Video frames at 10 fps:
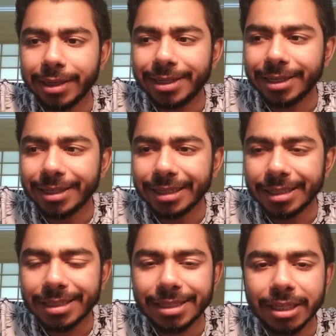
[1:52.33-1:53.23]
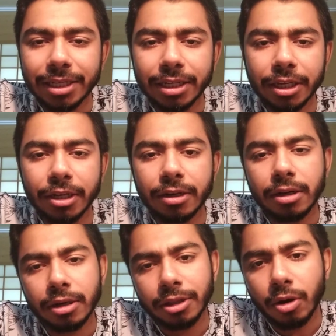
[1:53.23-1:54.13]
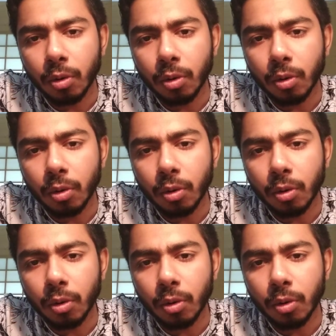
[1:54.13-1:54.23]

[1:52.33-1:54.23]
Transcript: it is seen in the